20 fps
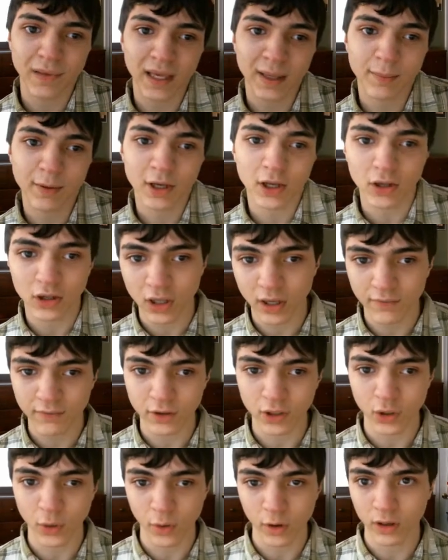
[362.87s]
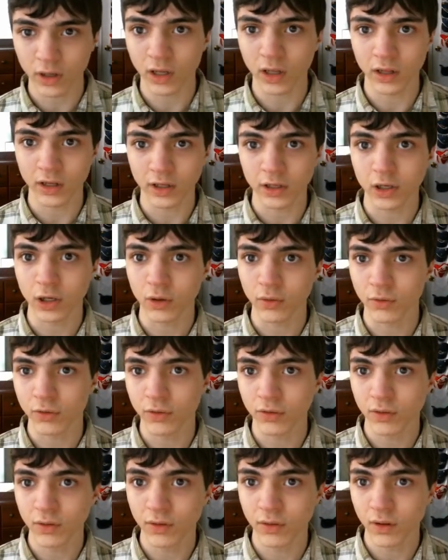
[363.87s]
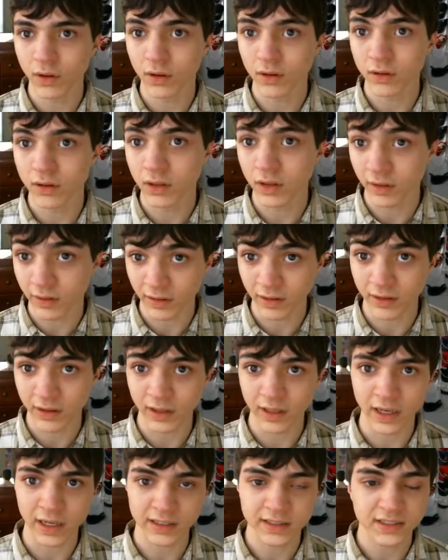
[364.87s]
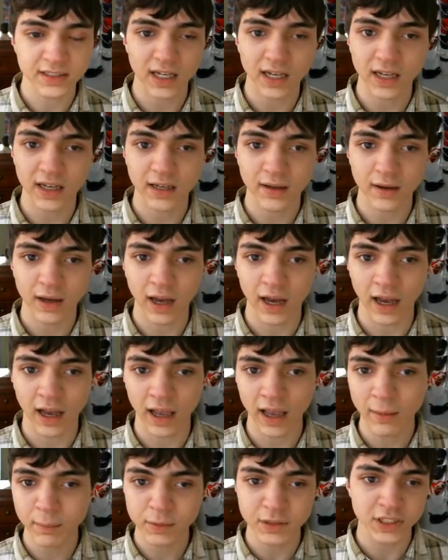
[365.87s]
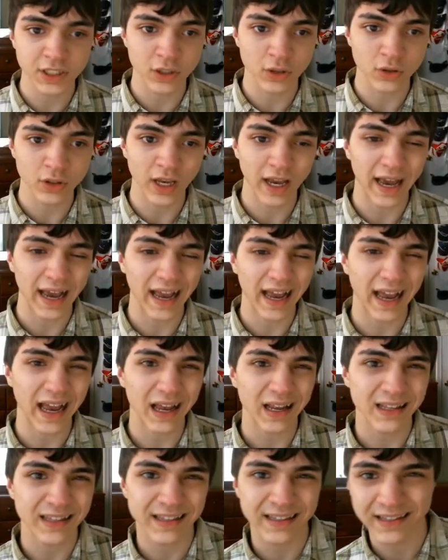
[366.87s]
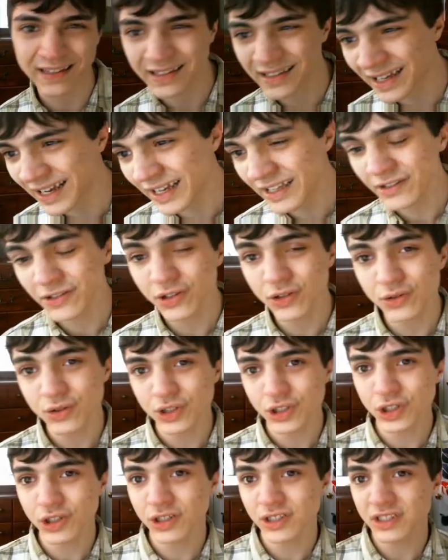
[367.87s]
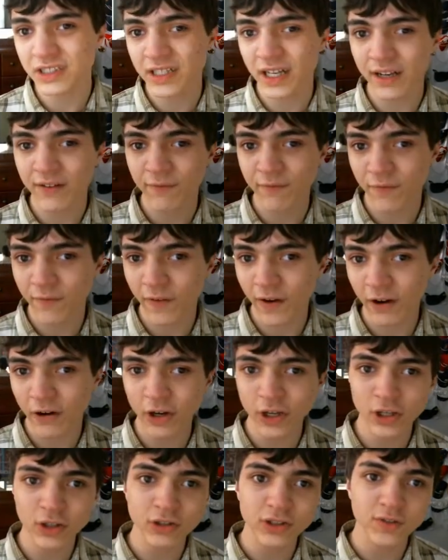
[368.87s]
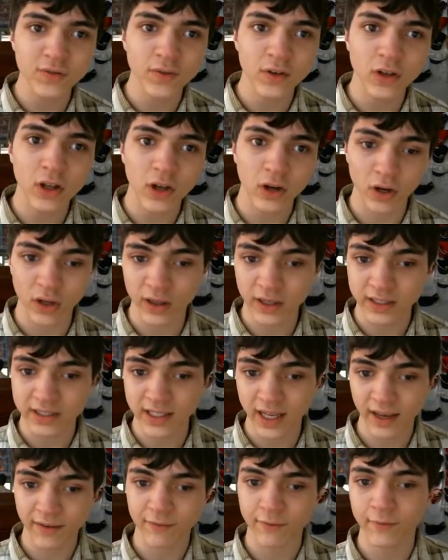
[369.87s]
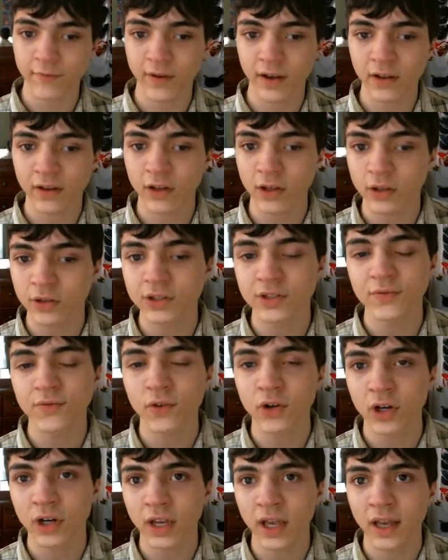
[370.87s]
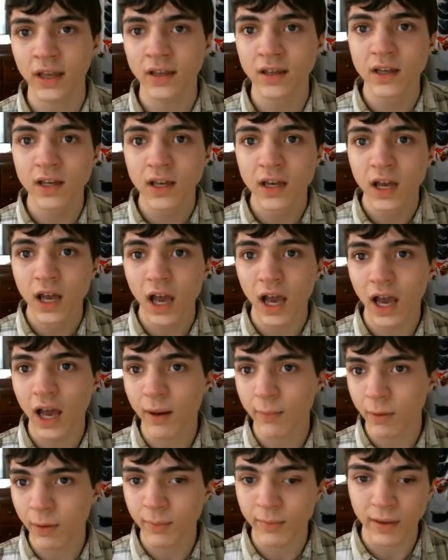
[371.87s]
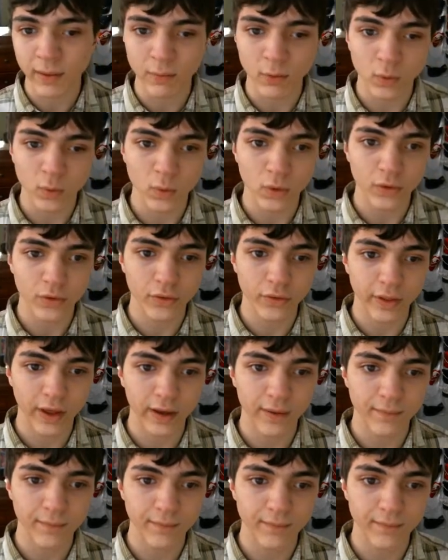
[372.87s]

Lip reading: maybe I'll cover URL encode in the next episode. Not too sure. It's not very useful, or at least I haven't found a use for it yet, but maybe we'll do that.